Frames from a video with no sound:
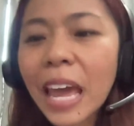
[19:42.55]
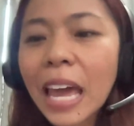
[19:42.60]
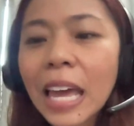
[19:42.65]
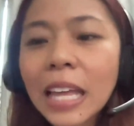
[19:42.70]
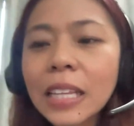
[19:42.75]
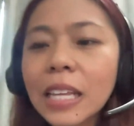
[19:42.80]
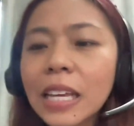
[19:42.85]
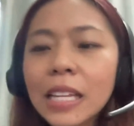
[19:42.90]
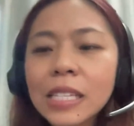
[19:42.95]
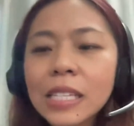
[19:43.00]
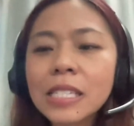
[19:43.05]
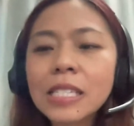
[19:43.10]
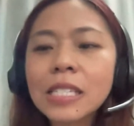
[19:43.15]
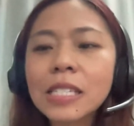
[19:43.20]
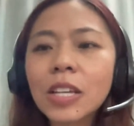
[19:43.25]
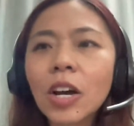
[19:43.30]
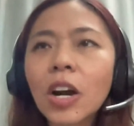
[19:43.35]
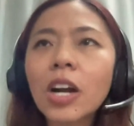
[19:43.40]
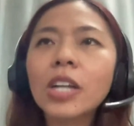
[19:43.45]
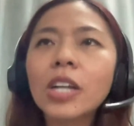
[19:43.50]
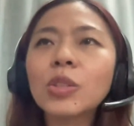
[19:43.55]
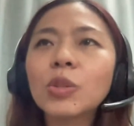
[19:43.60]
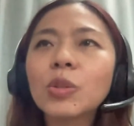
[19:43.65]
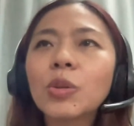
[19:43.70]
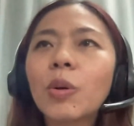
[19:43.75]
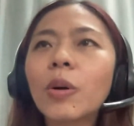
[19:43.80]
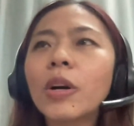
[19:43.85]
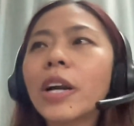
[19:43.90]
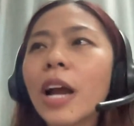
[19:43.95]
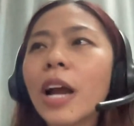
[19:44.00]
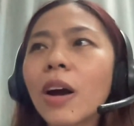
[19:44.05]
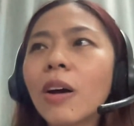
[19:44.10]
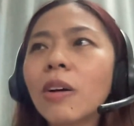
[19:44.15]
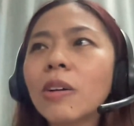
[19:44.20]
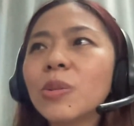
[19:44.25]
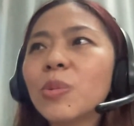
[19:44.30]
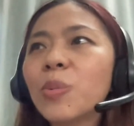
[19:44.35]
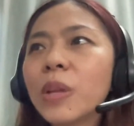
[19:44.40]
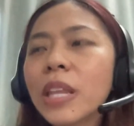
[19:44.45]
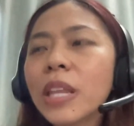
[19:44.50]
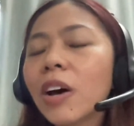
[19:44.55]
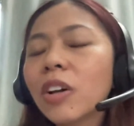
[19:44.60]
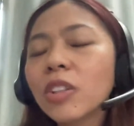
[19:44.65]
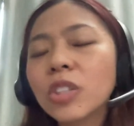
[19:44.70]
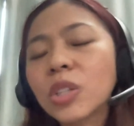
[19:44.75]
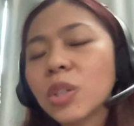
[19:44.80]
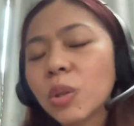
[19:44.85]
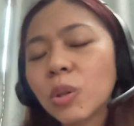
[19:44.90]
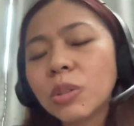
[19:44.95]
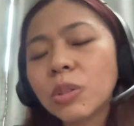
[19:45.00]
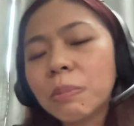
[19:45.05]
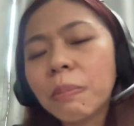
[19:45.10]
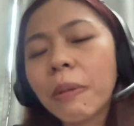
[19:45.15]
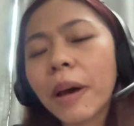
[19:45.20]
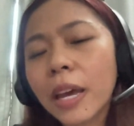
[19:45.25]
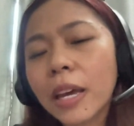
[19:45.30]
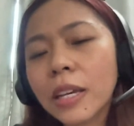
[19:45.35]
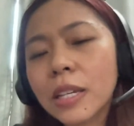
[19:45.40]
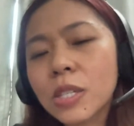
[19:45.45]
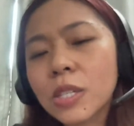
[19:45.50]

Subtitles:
it's hard to go around without your own bike.